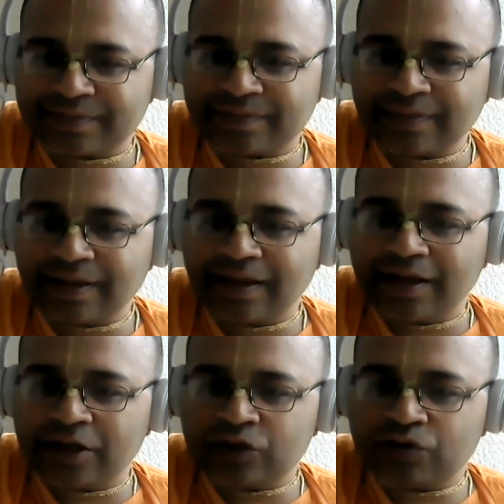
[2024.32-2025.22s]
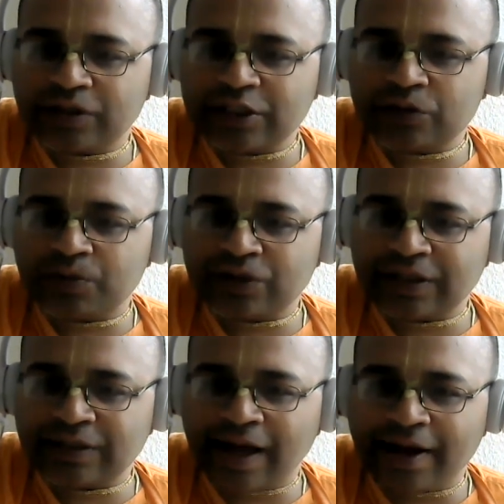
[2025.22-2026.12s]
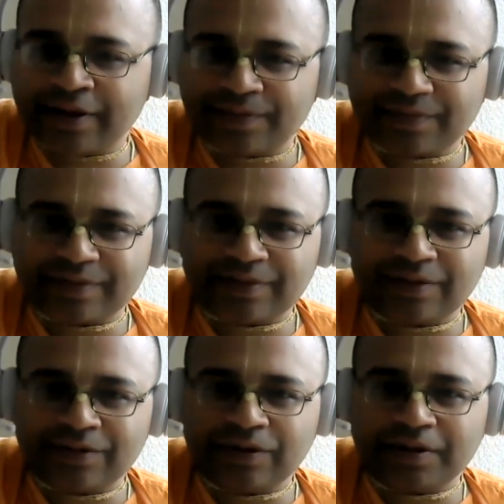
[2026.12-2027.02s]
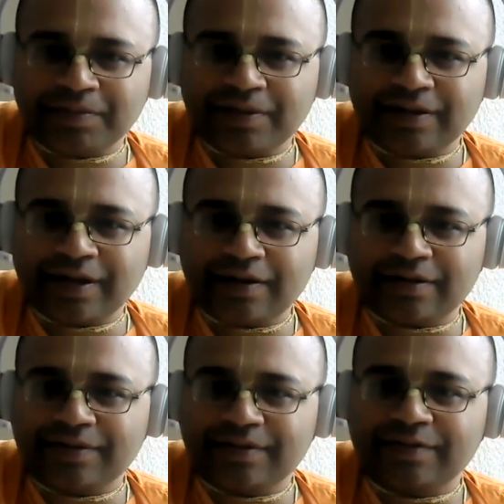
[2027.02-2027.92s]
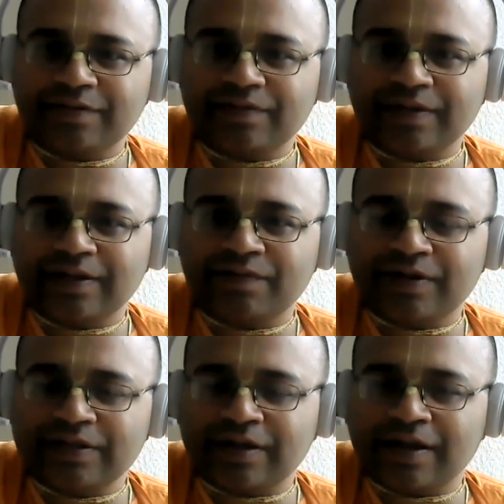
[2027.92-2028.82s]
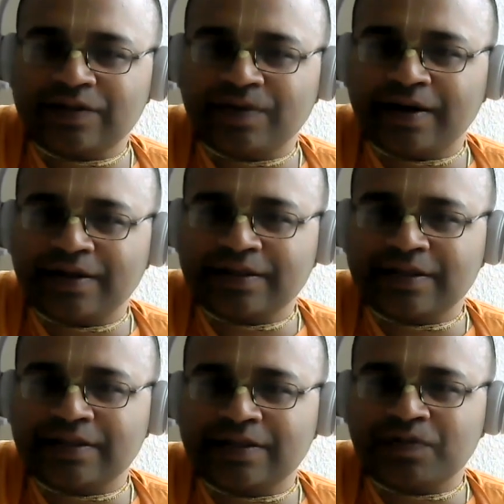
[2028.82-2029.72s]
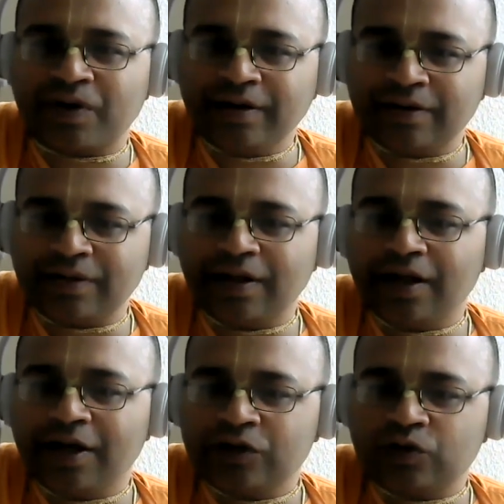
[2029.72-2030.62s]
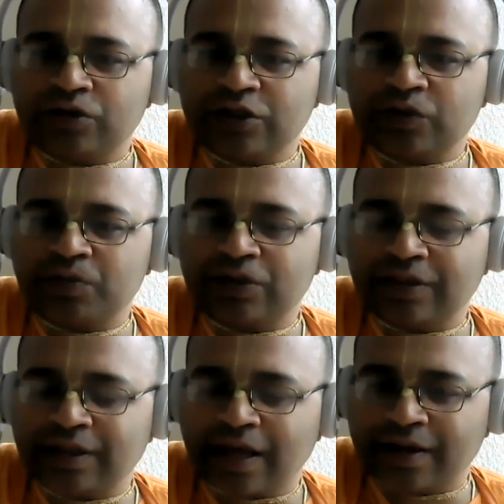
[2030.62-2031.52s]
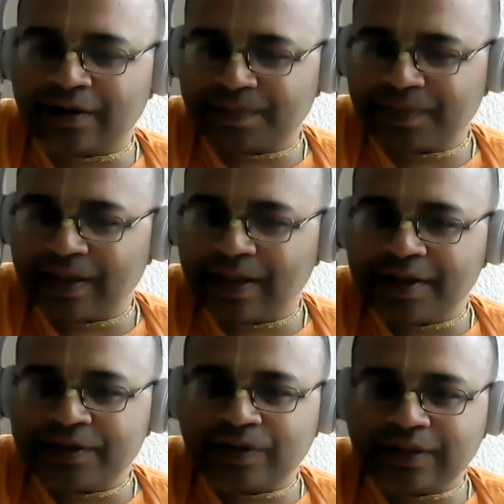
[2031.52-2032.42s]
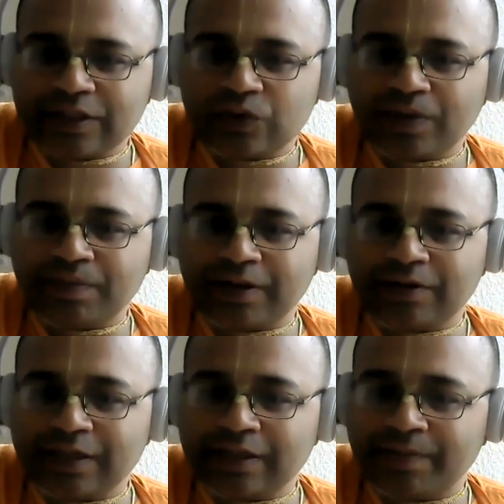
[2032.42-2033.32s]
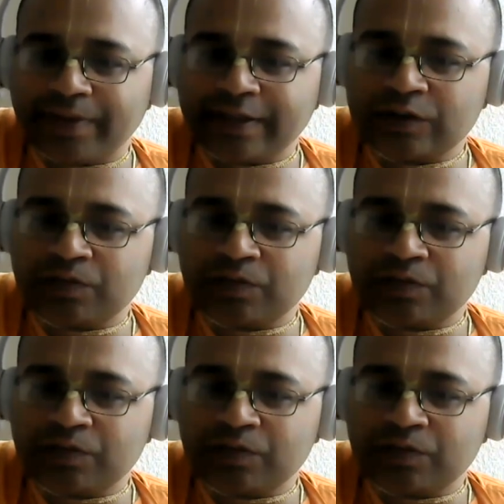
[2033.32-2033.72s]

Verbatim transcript: hmm? shruti smriti nyaya do you remember that in the first class we had discussed this point shruti smriti nyaya so in this way bhagavad gita being